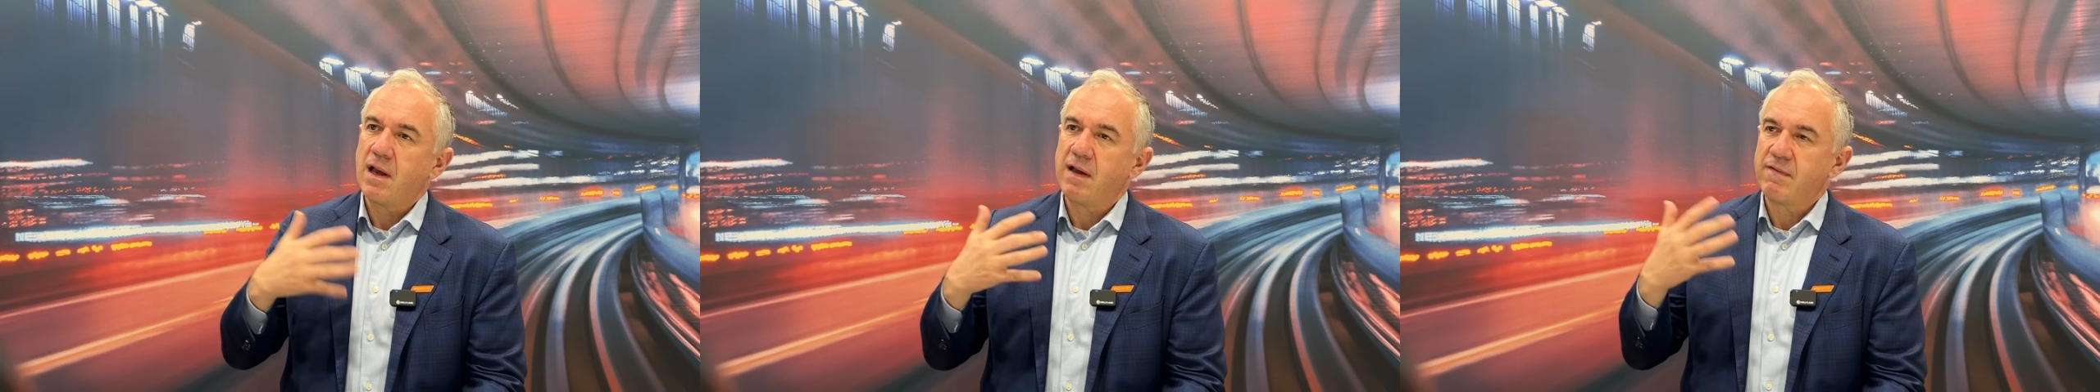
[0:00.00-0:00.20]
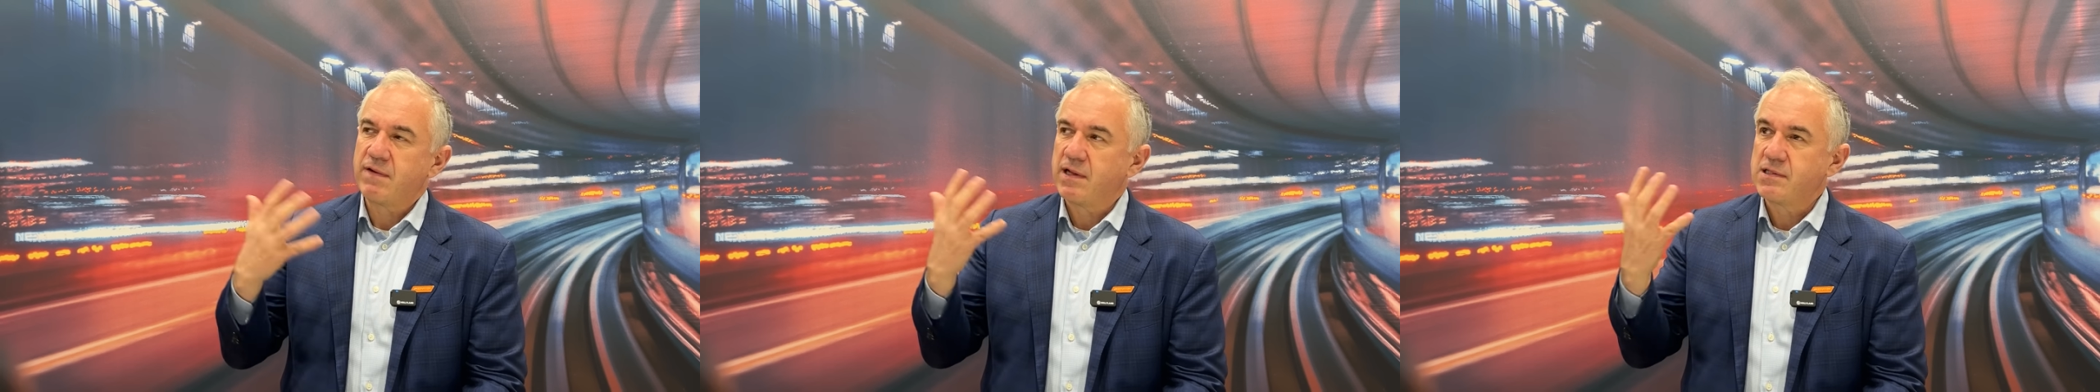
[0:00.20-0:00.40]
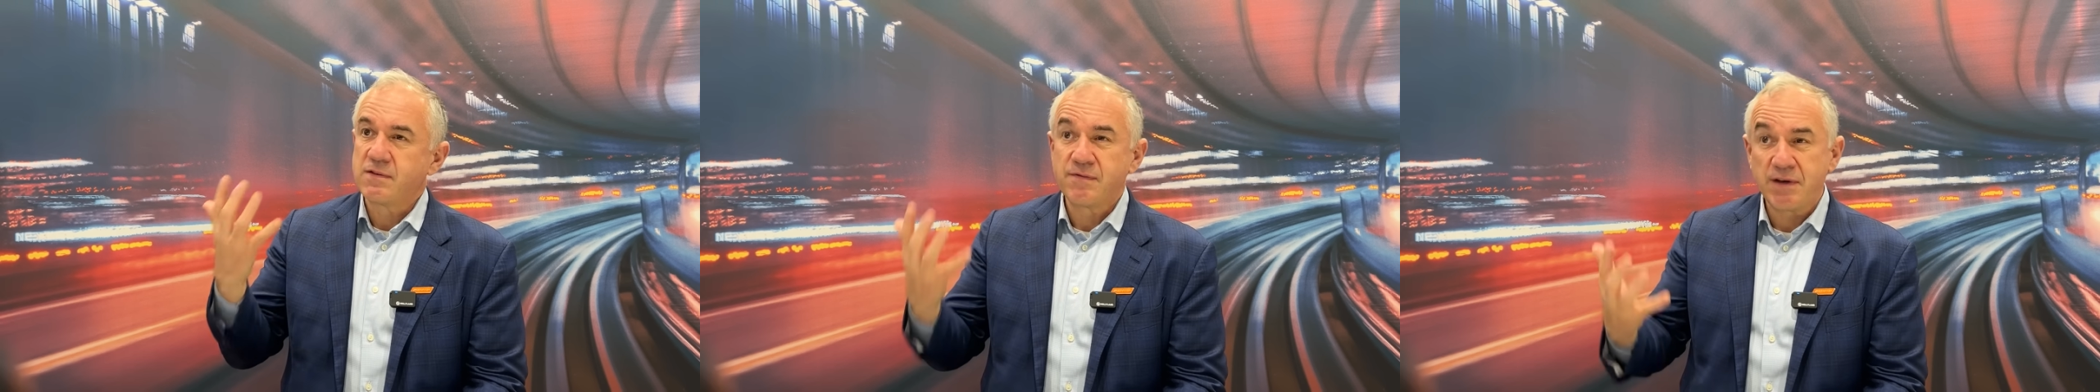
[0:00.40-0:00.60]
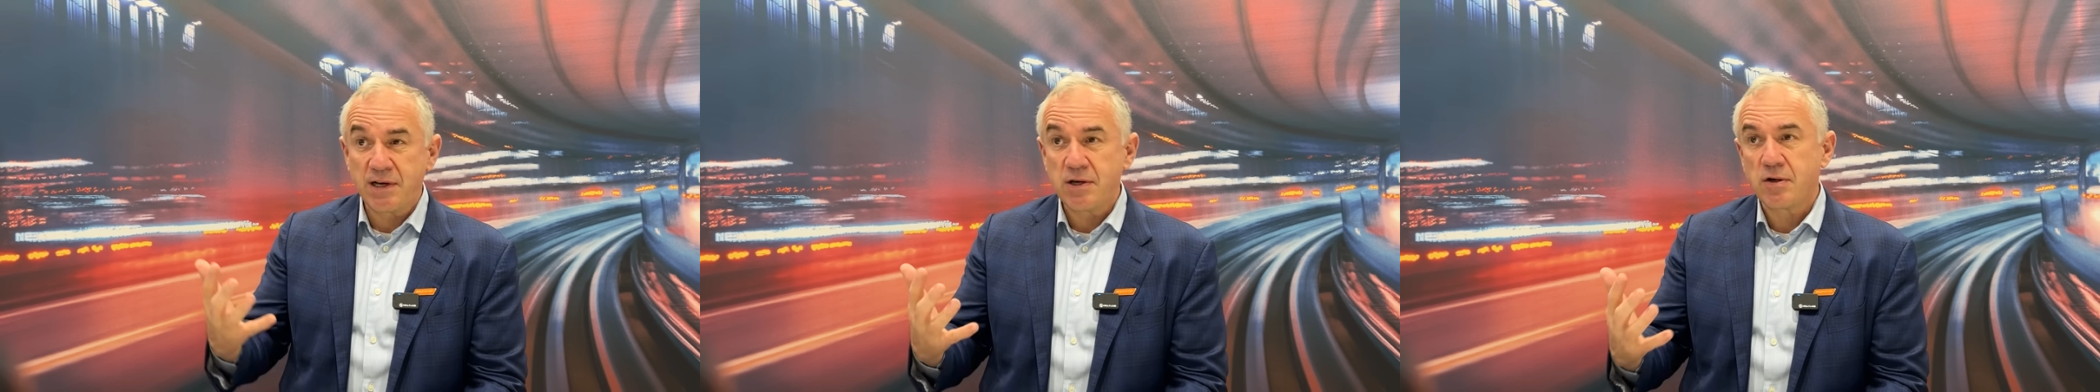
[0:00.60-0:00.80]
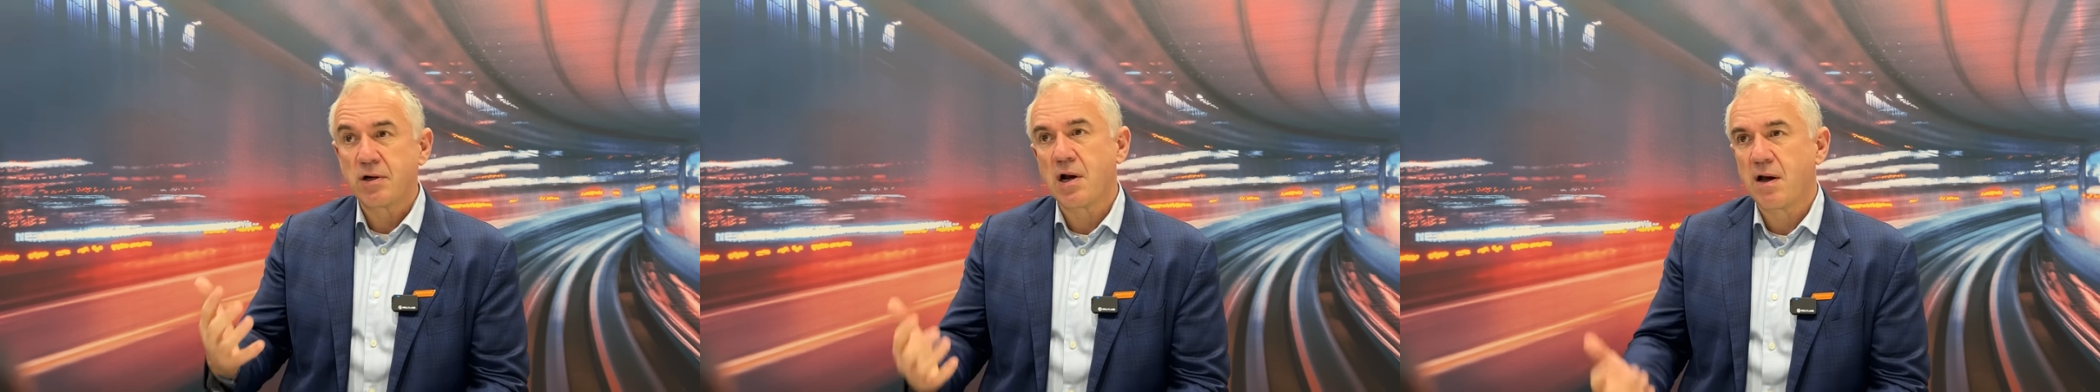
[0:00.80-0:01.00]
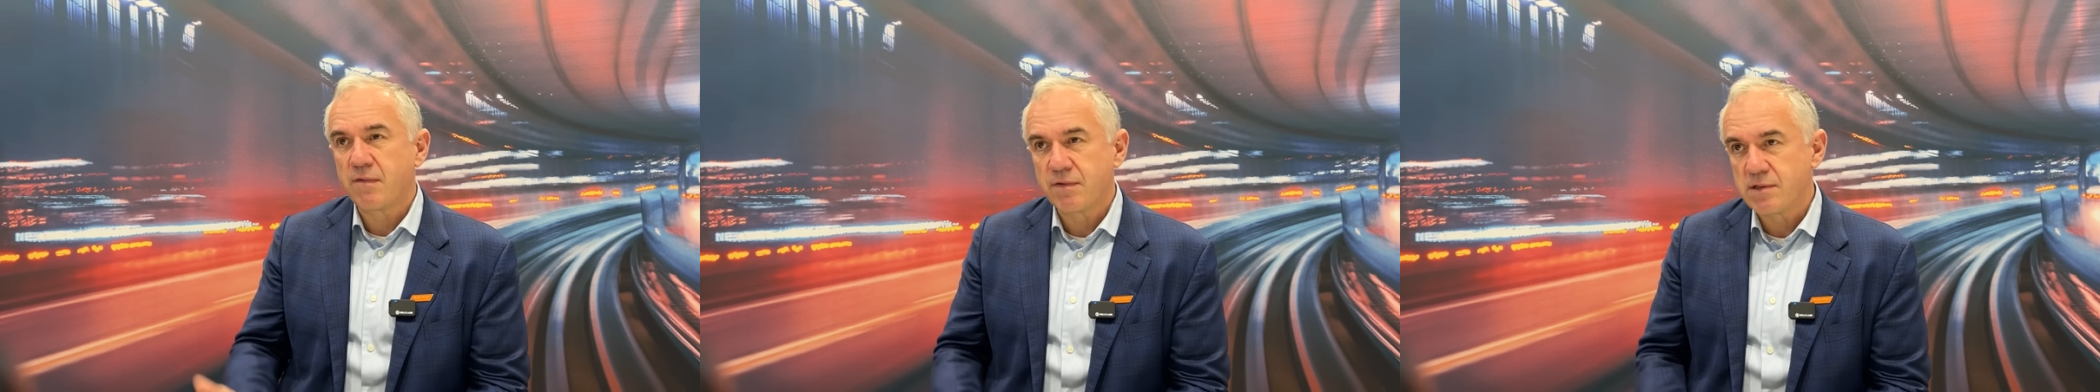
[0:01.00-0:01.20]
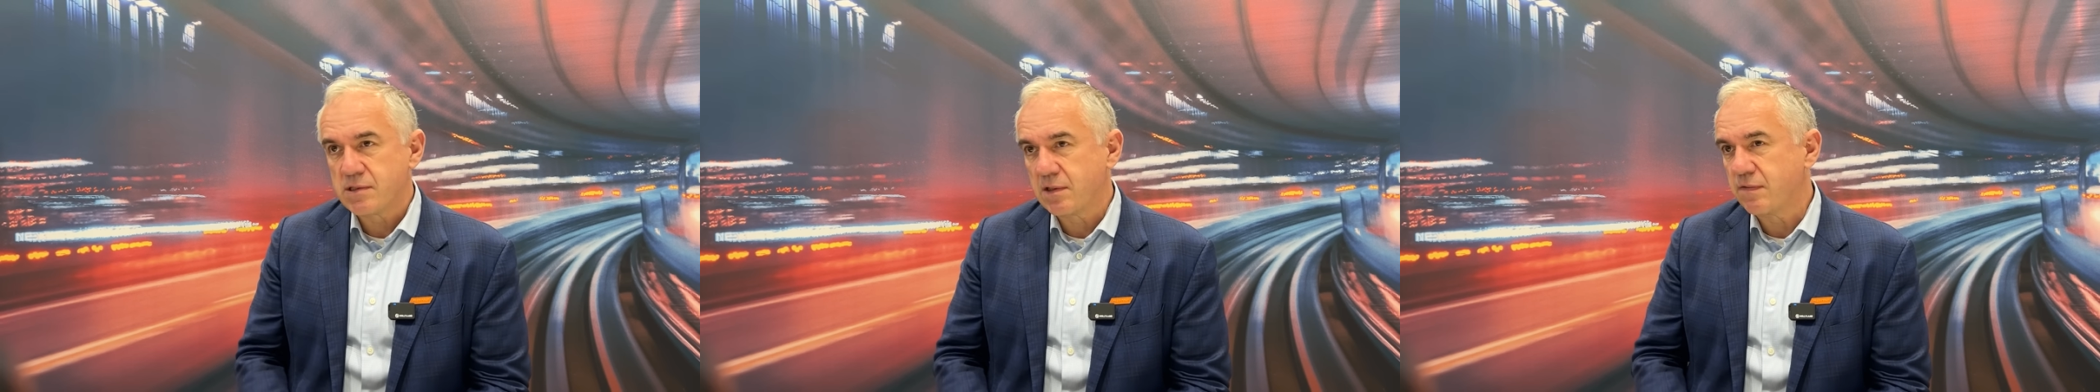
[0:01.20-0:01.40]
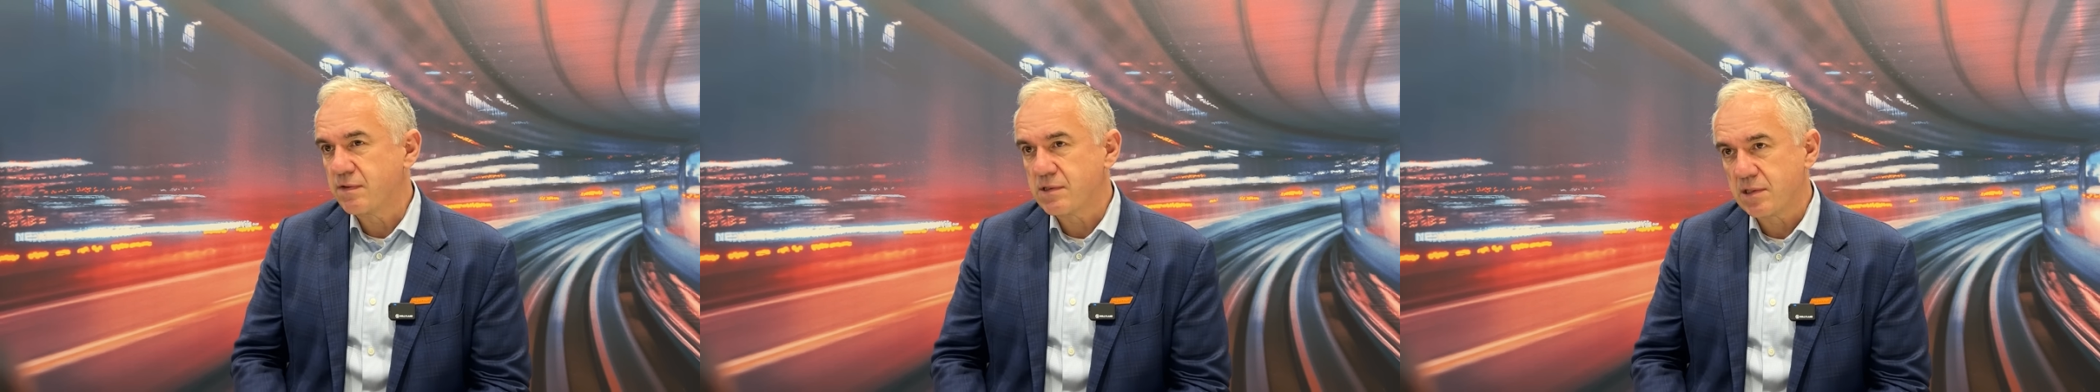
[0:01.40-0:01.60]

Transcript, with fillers: advanced video conferencing